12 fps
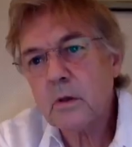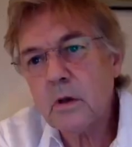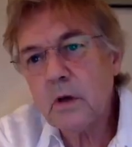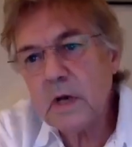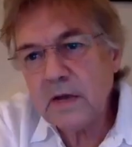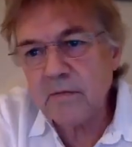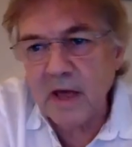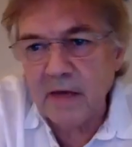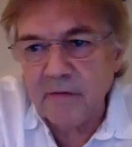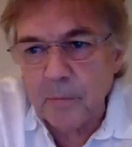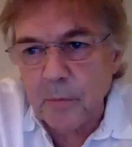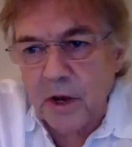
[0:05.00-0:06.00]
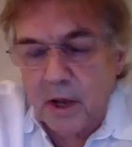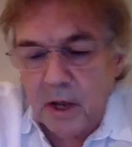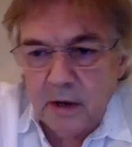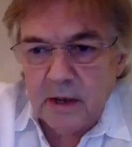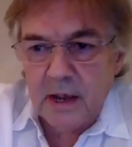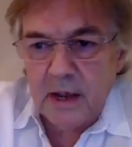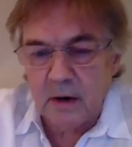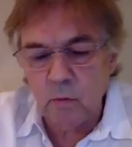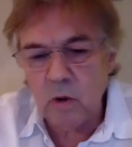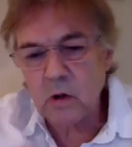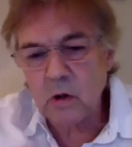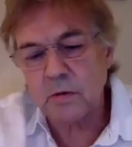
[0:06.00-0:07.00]
Good evening, everybody,
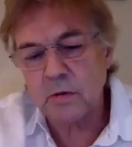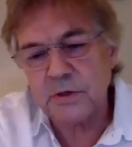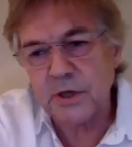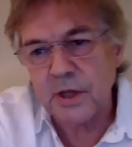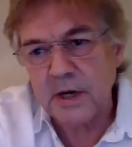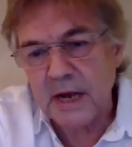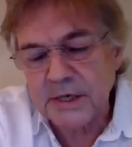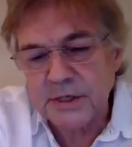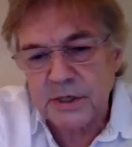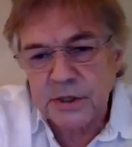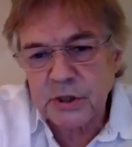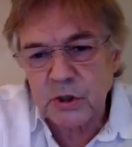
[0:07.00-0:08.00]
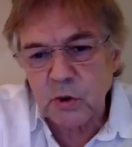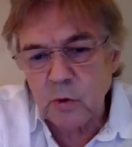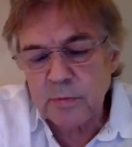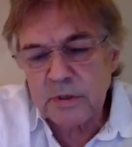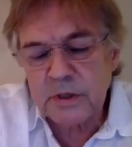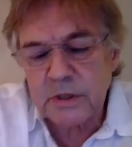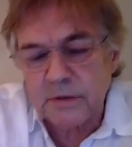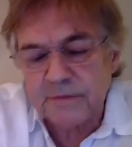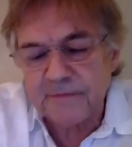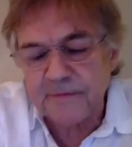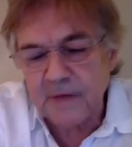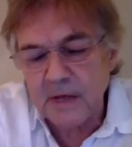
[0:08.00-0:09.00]
and welcome to the next instalment of
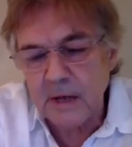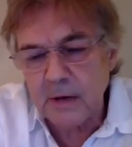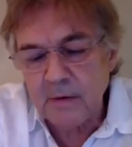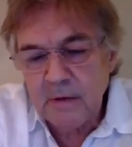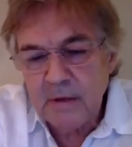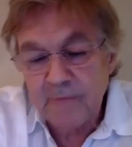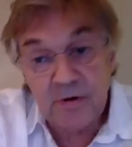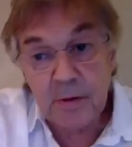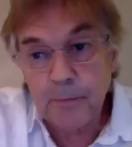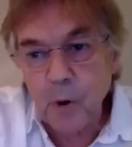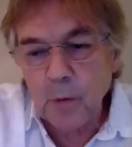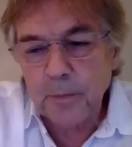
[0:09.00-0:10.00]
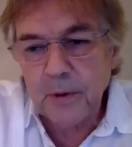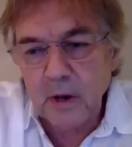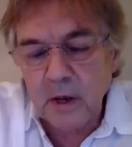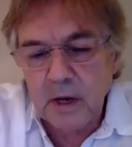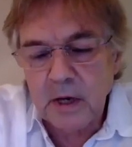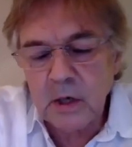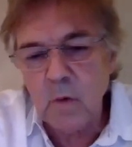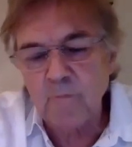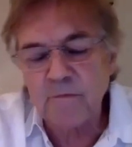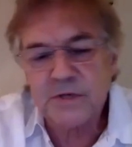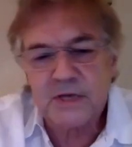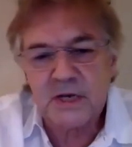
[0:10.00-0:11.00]
our very popular In
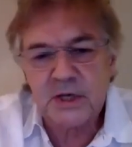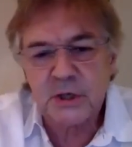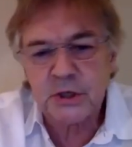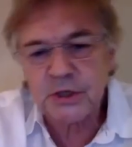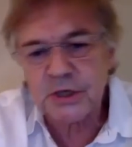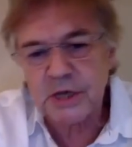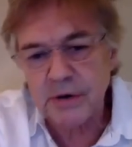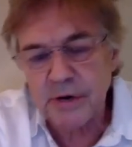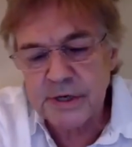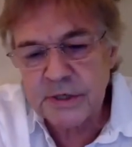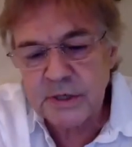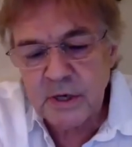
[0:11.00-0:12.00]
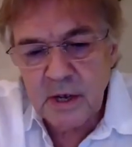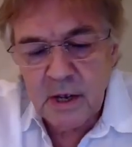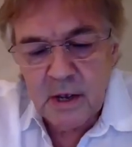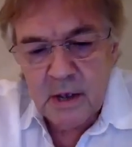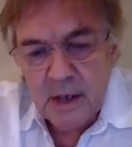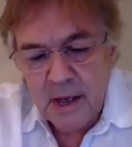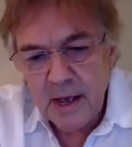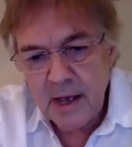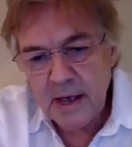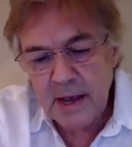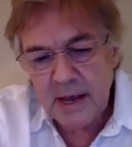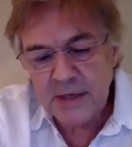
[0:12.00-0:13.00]
Conversation series.
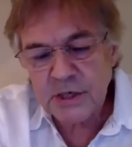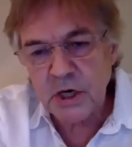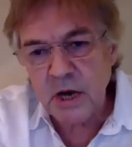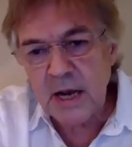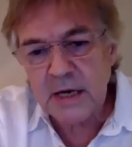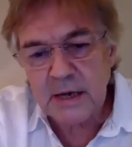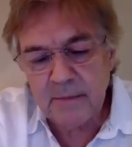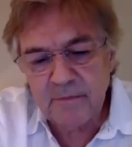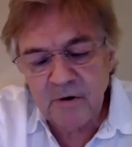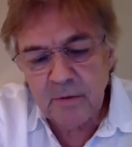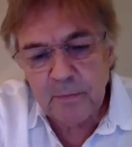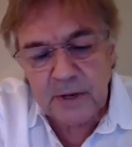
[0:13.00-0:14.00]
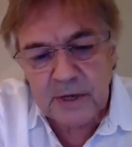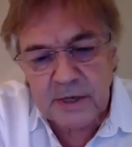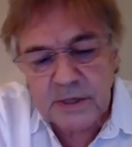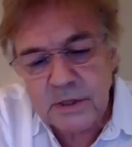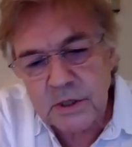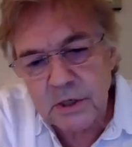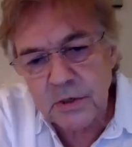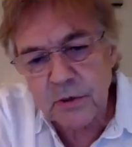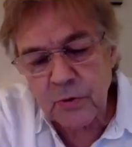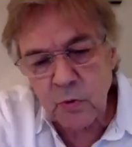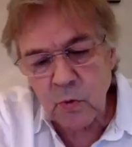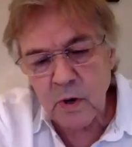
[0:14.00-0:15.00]
And tonight, I'm very pleased
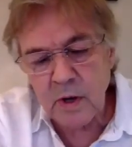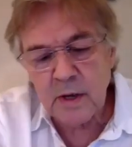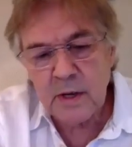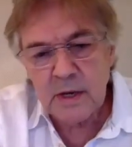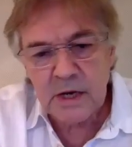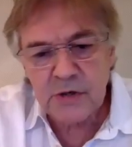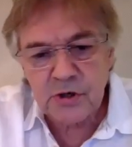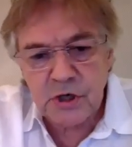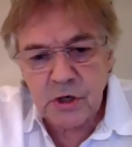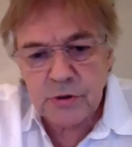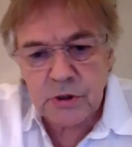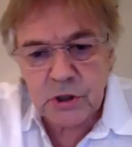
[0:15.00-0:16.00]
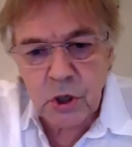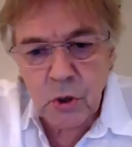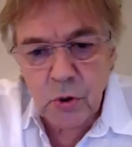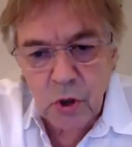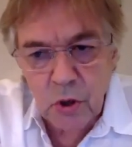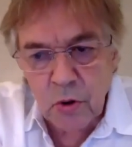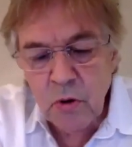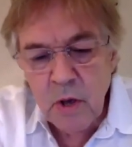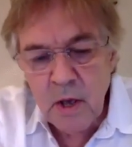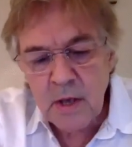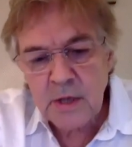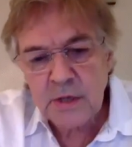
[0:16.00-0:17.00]
to introduce to you
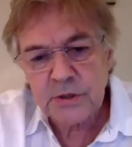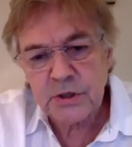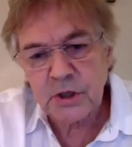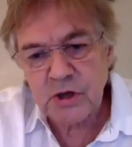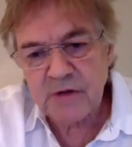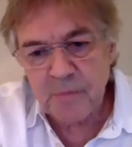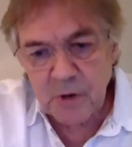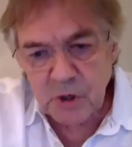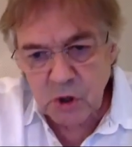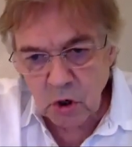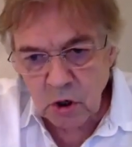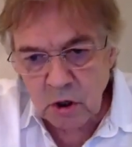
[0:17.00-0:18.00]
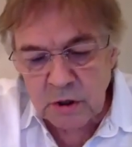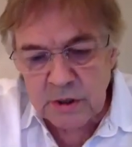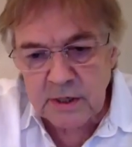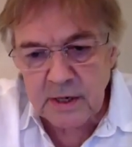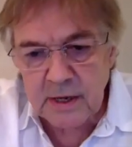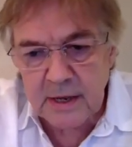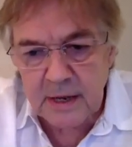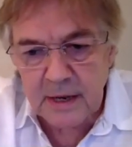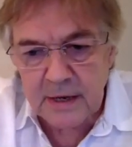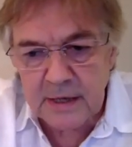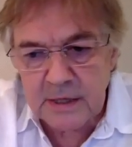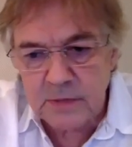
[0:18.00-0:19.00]
Sir Trevor McDonald.
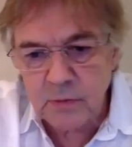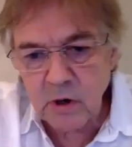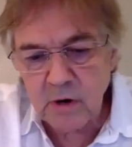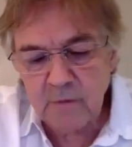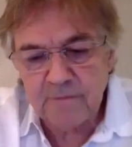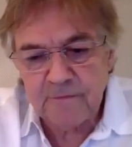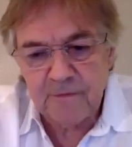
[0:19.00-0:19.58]
He's one of